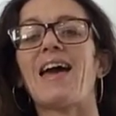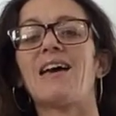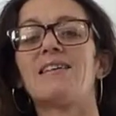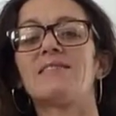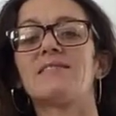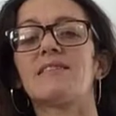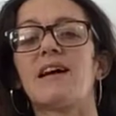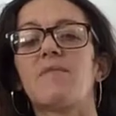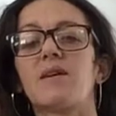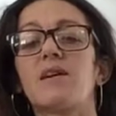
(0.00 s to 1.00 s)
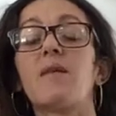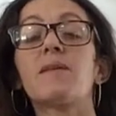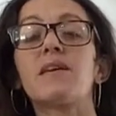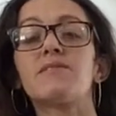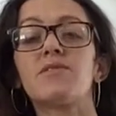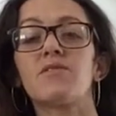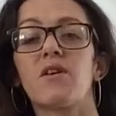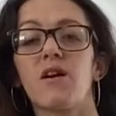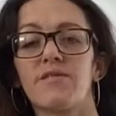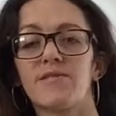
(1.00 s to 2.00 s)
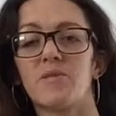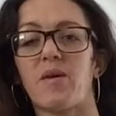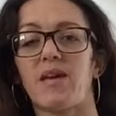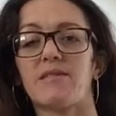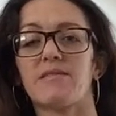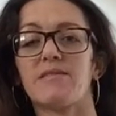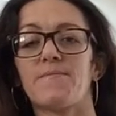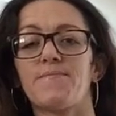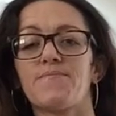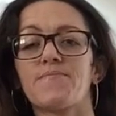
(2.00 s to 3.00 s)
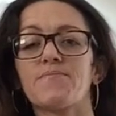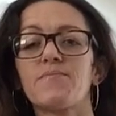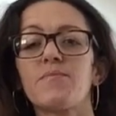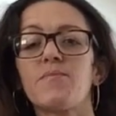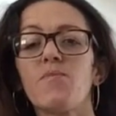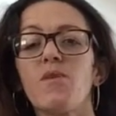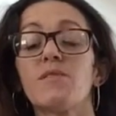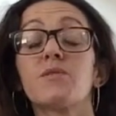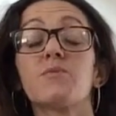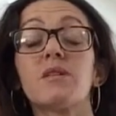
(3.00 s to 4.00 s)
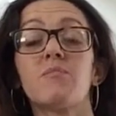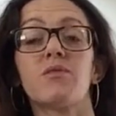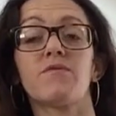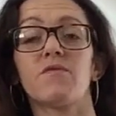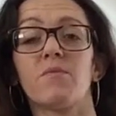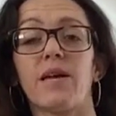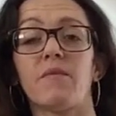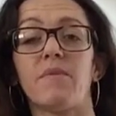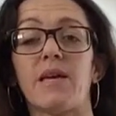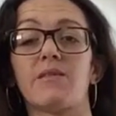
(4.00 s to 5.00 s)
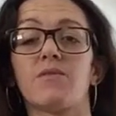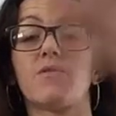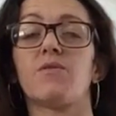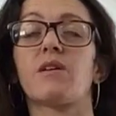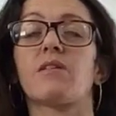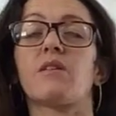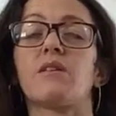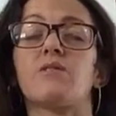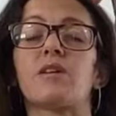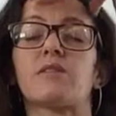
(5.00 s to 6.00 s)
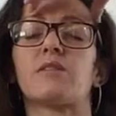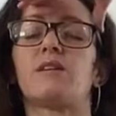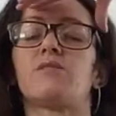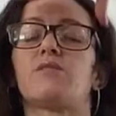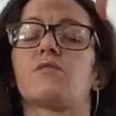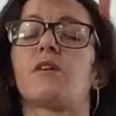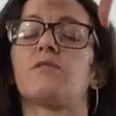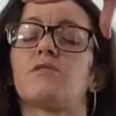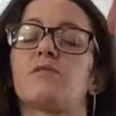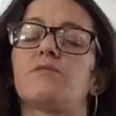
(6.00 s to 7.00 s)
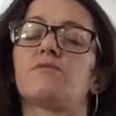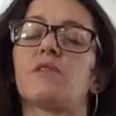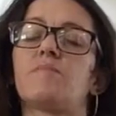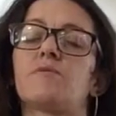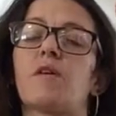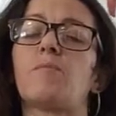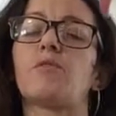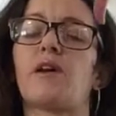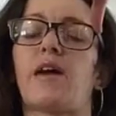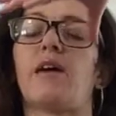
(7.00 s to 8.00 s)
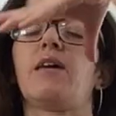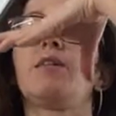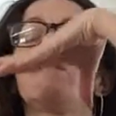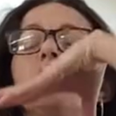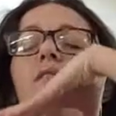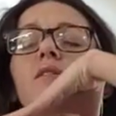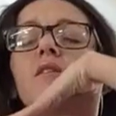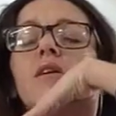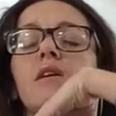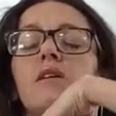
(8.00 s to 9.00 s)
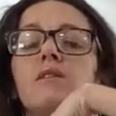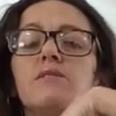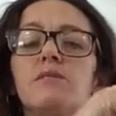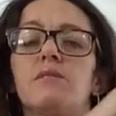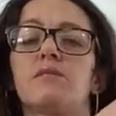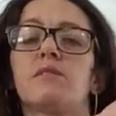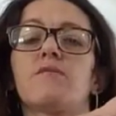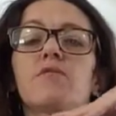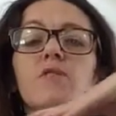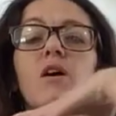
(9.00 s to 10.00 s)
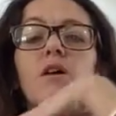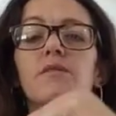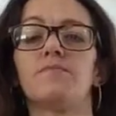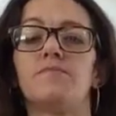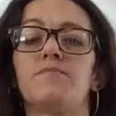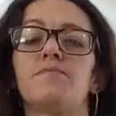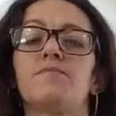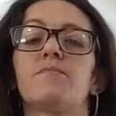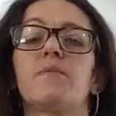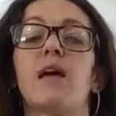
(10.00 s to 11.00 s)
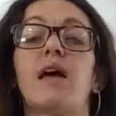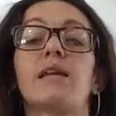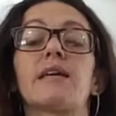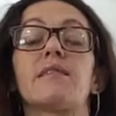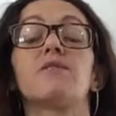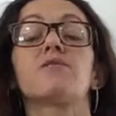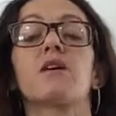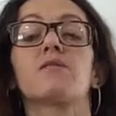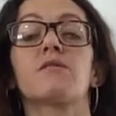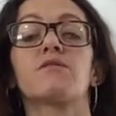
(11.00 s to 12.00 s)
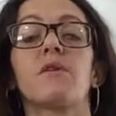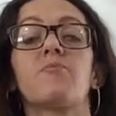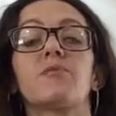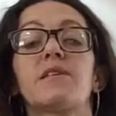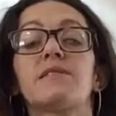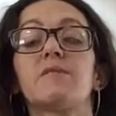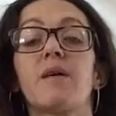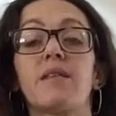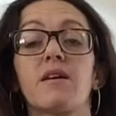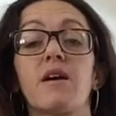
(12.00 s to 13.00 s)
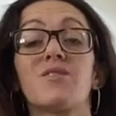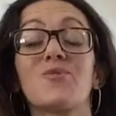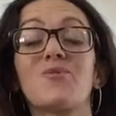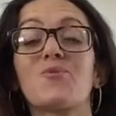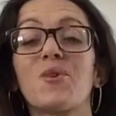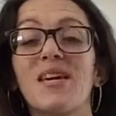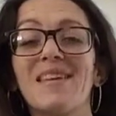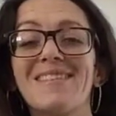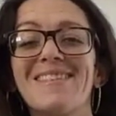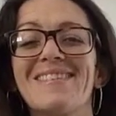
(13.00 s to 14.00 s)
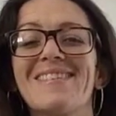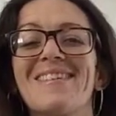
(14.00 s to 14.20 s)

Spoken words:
And then coming into your heart space is a really beautiful way to be. So you can think each exhalation, your consciousness drops from your head into the seat of your heart. And again, the chakra is represented by the color green.